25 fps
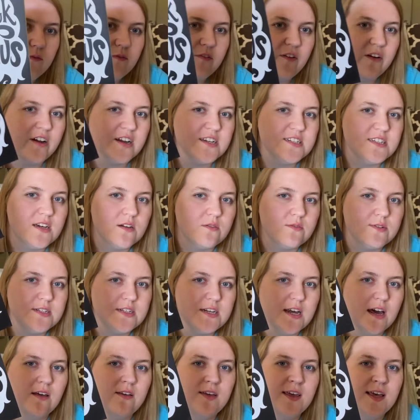fairy tale
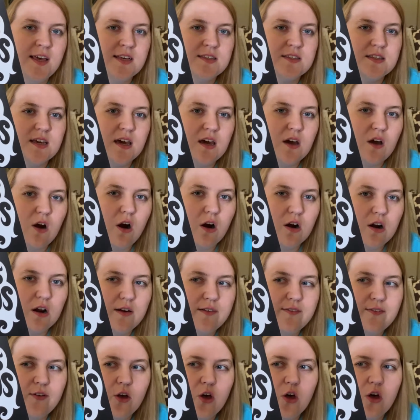retellings and
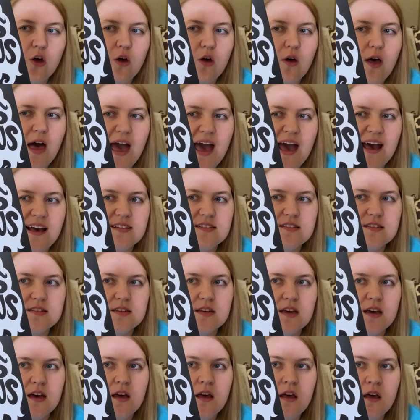
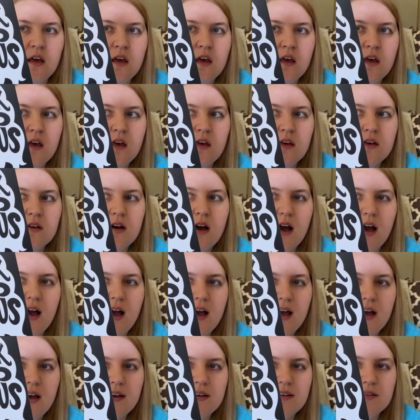carnival-esque
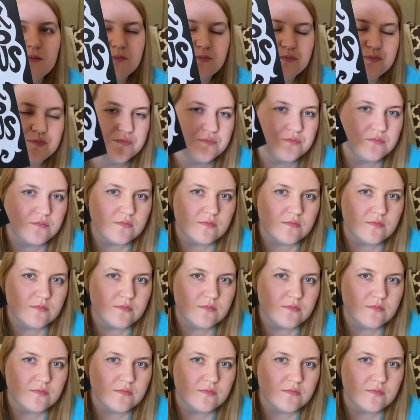um,